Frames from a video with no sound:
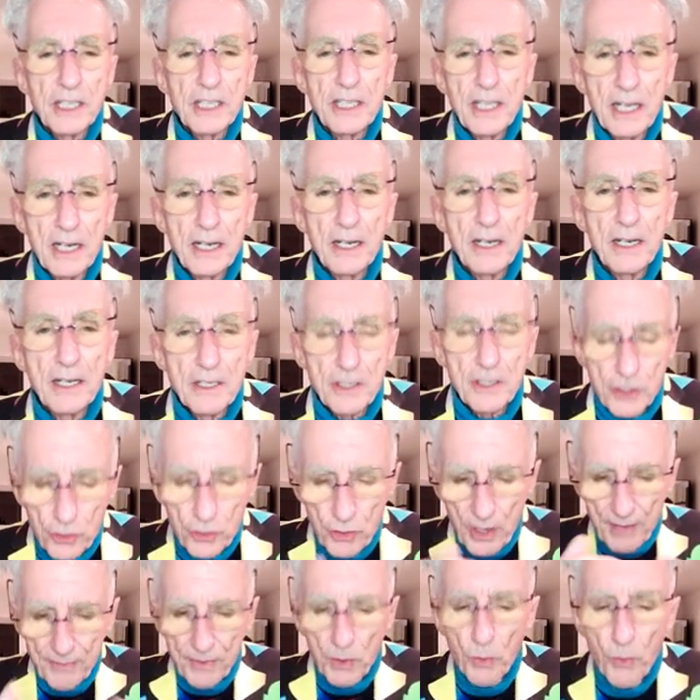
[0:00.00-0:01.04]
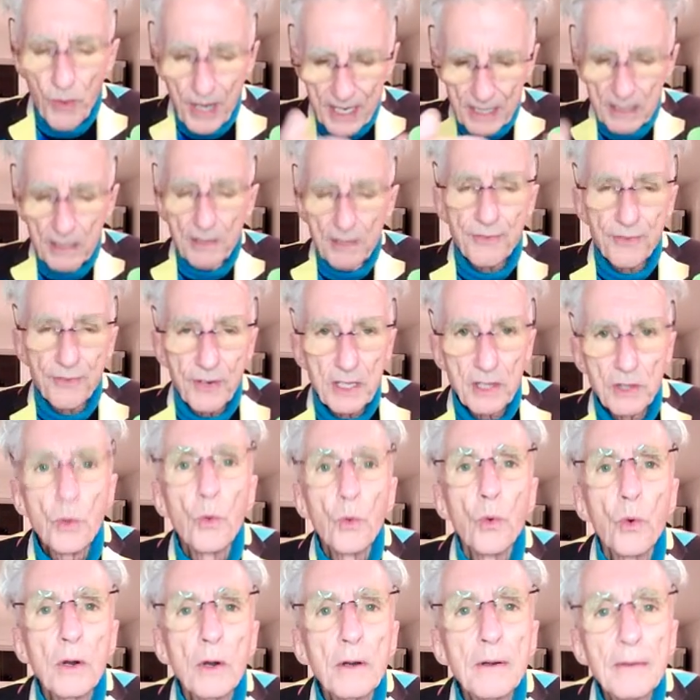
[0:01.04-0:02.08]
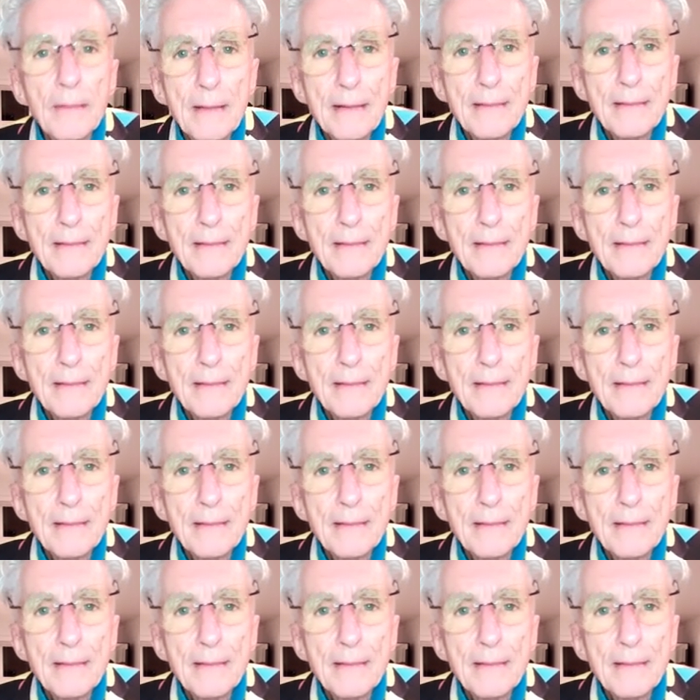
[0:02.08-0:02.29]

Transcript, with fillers: than it is. You have to wait in the front door.